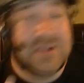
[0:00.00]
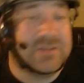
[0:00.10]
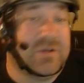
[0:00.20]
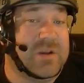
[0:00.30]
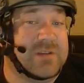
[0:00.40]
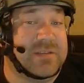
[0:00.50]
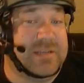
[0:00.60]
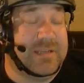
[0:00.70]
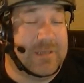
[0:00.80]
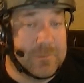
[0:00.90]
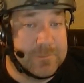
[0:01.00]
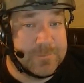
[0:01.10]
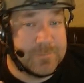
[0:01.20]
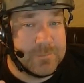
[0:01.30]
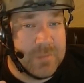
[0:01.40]
So here's the deal.
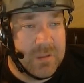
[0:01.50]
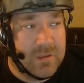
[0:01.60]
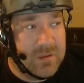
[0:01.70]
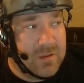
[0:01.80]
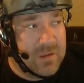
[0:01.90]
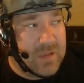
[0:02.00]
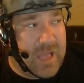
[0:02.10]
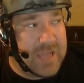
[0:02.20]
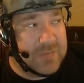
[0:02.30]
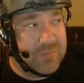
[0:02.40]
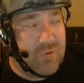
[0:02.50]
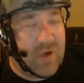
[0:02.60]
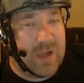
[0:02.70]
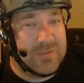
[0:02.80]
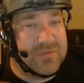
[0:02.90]
I could
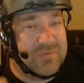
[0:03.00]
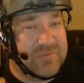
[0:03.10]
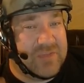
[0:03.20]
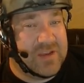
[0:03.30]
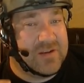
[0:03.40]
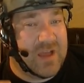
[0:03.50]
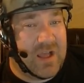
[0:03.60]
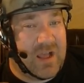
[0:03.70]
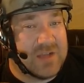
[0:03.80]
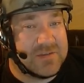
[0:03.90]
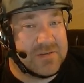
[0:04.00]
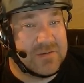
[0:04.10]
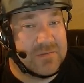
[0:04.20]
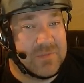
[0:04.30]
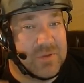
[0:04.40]
probably feed NOS
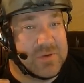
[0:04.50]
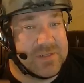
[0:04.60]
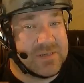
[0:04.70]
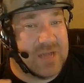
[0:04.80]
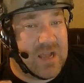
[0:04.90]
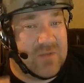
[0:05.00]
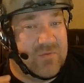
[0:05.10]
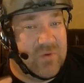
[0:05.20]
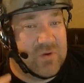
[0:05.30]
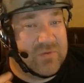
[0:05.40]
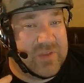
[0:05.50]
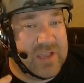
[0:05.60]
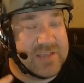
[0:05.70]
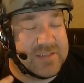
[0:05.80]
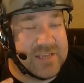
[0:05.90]
through a stock Ford
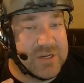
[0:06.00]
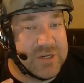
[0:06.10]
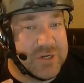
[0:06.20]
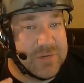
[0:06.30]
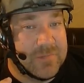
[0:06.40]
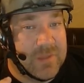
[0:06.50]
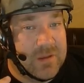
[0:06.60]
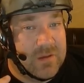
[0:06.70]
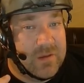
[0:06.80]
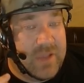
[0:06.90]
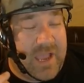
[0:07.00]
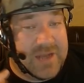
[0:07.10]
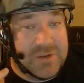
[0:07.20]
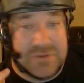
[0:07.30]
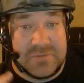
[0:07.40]
Fiesta engine and
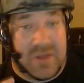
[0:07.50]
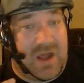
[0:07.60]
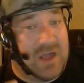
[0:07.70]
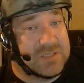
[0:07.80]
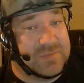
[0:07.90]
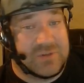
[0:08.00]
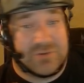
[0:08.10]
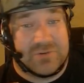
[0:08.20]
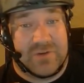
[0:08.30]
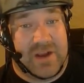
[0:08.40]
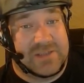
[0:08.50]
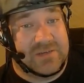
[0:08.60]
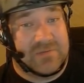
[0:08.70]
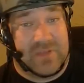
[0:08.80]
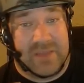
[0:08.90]
do some awesome street racing
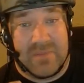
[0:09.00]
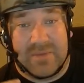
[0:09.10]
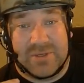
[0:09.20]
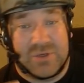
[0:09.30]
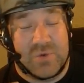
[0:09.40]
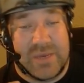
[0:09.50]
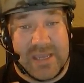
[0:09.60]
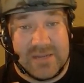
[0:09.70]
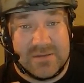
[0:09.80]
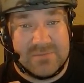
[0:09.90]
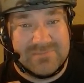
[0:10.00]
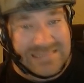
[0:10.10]
for like maybe 2 weekends.